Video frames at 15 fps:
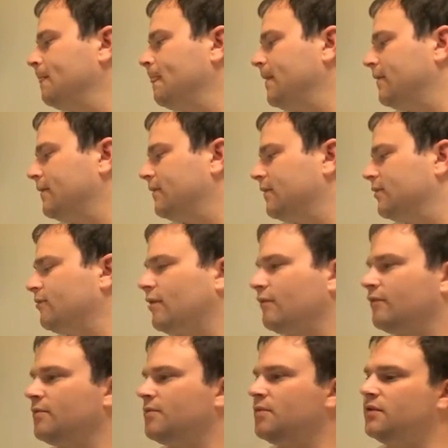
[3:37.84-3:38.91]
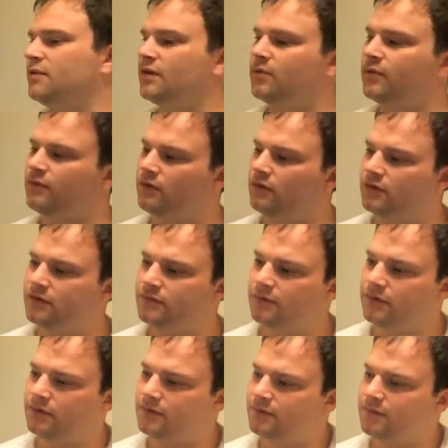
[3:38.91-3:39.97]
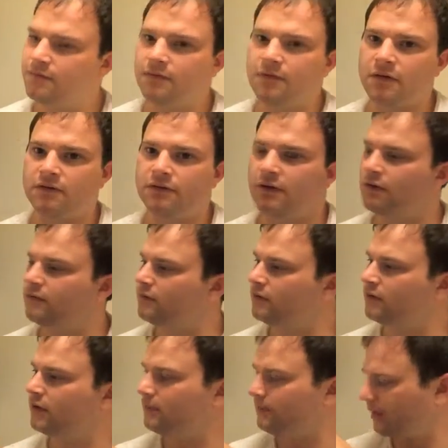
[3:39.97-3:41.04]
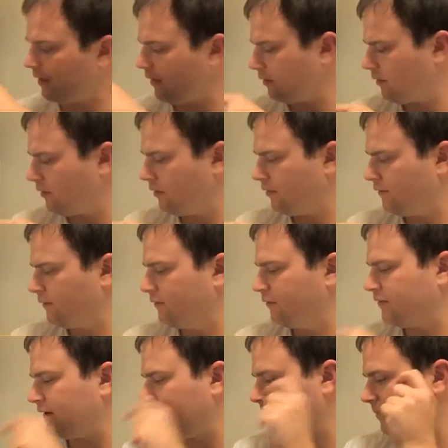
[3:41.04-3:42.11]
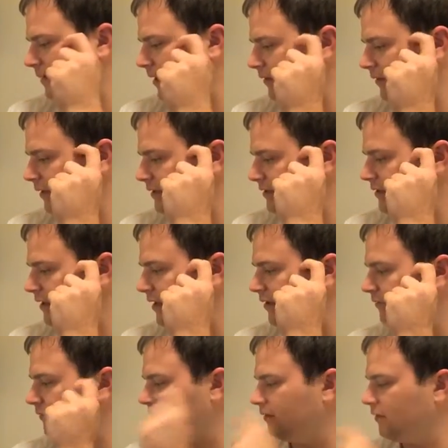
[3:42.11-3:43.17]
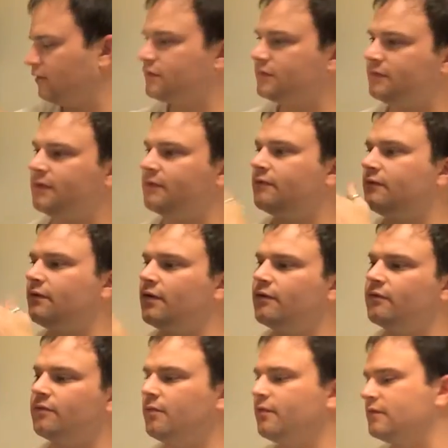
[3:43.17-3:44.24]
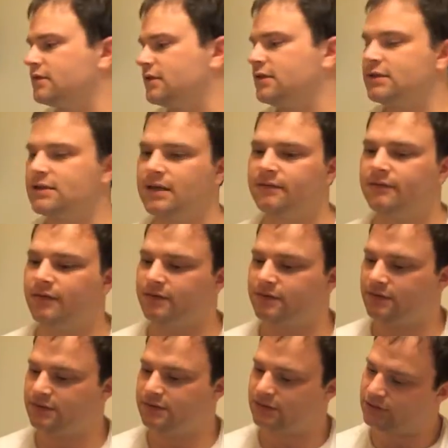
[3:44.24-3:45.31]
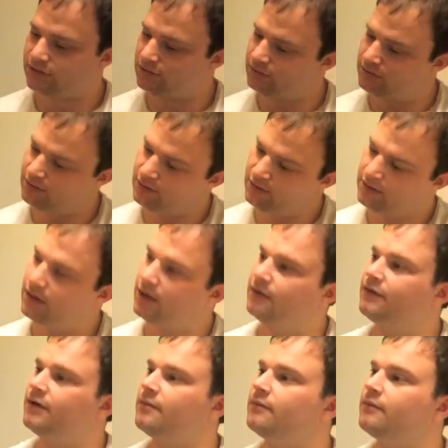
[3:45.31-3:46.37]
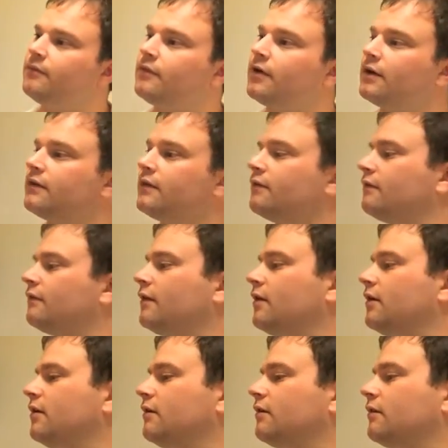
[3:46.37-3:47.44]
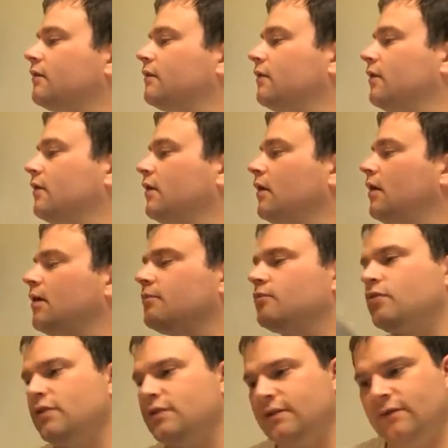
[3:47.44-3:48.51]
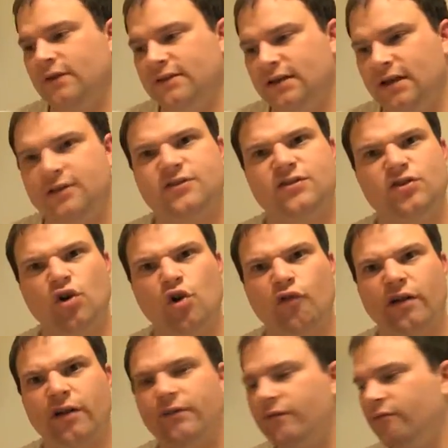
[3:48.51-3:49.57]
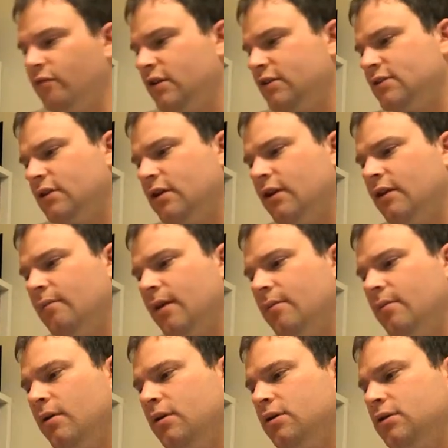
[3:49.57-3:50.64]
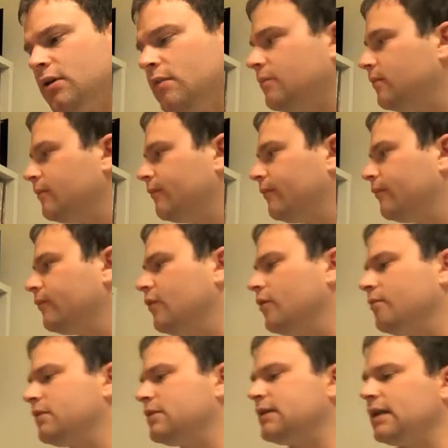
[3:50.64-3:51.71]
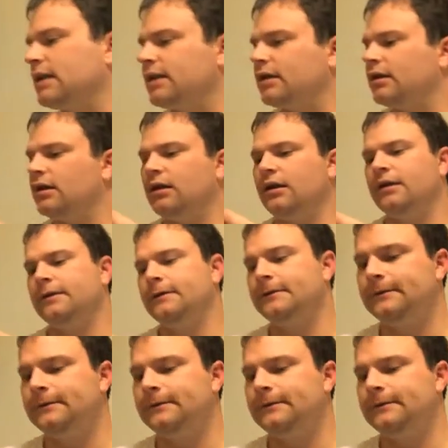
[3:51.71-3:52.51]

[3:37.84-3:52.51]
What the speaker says: it doesn't detract from the music. We've got lots of other photos on the inner bag of, the inner sleeve. Lots of different photos from obviously the same photo session of him fighting fights. I'm trying to see if they tell a story. I've never really studied them that much. Not particularly.